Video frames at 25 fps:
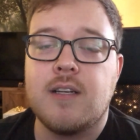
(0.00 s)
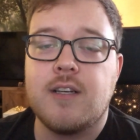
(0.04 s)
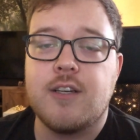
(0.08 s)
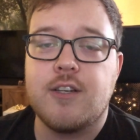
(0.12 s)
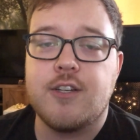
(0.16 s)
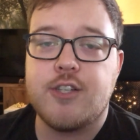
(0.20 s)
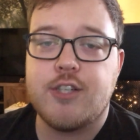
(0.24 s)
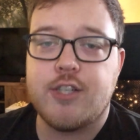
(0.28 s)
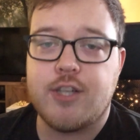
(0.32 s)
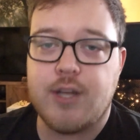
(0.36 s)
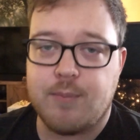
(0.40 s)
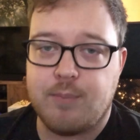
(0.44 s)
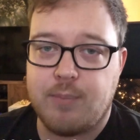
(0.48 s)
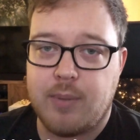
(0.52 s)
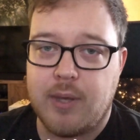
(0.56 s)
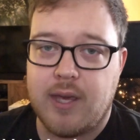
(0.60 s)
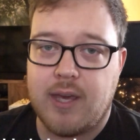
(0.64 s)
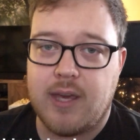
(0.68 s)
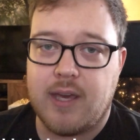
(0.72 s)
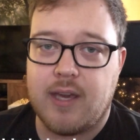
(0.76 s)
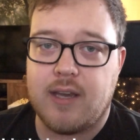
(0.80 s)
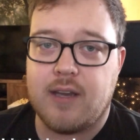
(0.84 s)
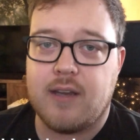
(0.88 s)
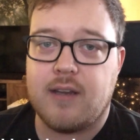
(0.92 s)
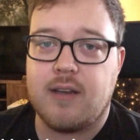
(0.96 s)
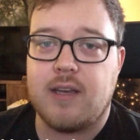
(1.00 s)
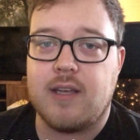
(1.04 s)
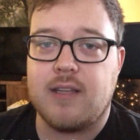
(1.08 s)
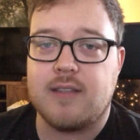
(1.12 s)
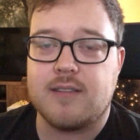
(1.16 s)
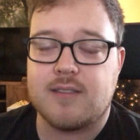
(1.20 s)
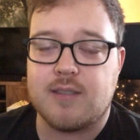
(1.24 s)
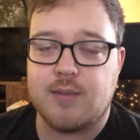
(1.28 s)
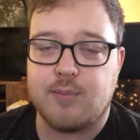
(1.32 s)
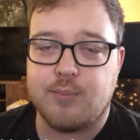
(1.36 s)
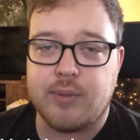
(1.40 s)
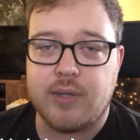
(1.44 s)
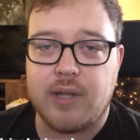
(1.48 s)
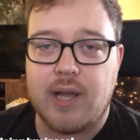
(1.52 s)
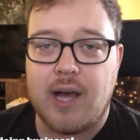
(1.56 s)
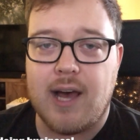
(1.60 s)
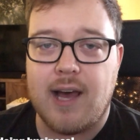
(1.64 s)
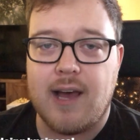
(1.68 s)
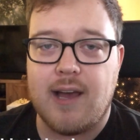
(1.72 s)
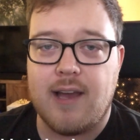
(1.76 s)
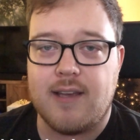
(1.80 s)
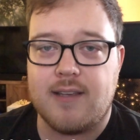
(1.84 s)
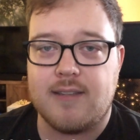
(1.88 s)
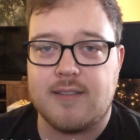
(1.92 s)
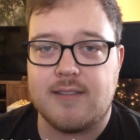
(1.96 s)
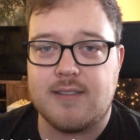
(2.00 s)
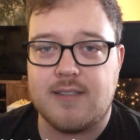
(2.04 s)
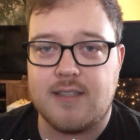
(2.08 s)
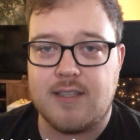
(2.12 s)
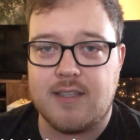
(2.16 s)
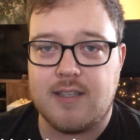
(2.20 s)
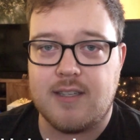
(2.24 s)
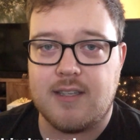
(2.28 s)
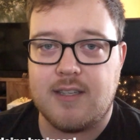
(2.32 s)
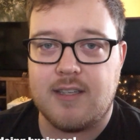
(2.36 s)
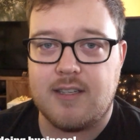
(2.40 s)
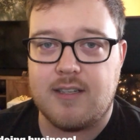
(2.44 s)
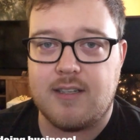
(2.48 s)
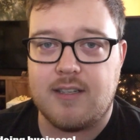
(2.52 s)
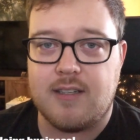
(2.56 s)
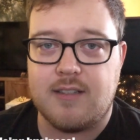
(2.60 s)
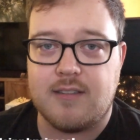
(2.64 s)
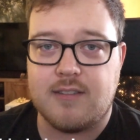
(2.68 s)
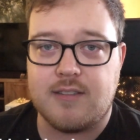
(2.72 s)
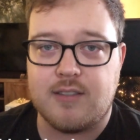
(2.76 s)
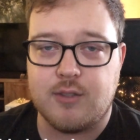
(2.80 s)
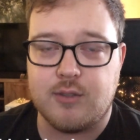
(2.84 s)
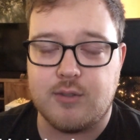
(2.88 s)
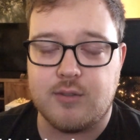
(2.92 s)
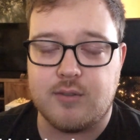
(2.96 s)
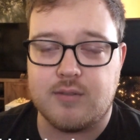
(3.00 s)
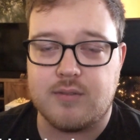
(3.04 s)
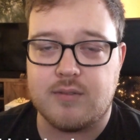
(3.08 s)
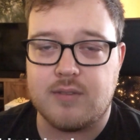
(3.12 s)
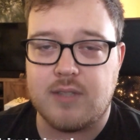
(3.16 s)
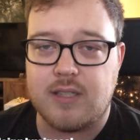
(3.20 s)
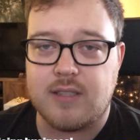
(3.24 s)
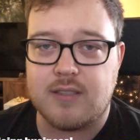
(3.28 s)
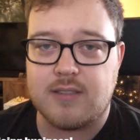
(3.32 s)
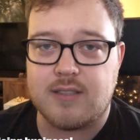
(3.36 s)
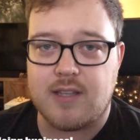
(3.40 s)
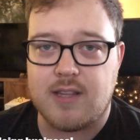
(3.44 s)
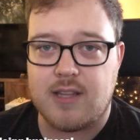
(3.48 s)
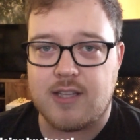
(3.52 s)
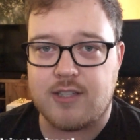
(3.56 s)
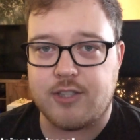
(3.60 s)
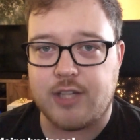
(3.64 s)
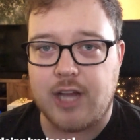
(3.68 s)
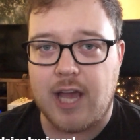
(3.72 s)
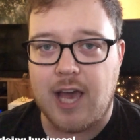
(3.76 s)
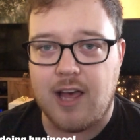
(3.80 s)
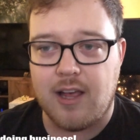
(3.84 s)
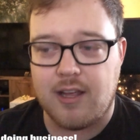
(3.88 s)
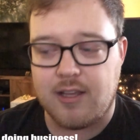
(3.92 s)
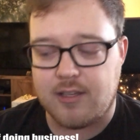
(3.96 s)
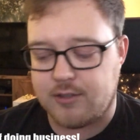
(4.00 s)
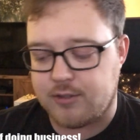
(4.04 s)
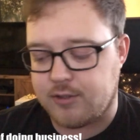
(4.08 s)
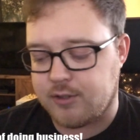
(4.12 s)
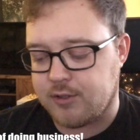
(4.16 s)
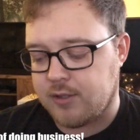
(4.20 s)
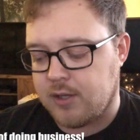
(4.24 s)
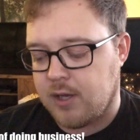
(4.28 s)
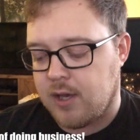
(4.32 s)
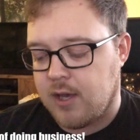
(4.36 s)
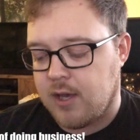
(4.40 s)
shipping and supplies into the challenge.